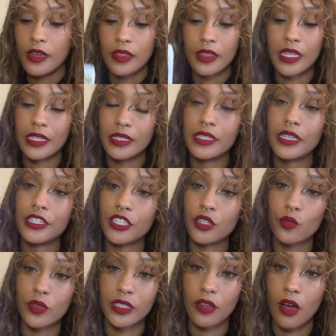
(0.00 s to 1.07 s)
the intention
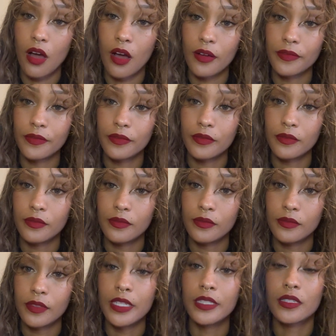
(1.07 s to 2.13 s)
was off.
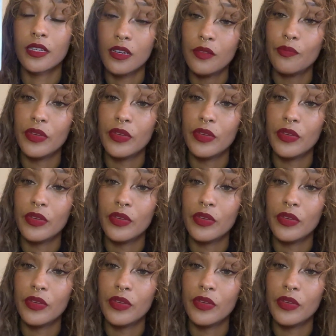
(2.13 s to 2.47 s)
This could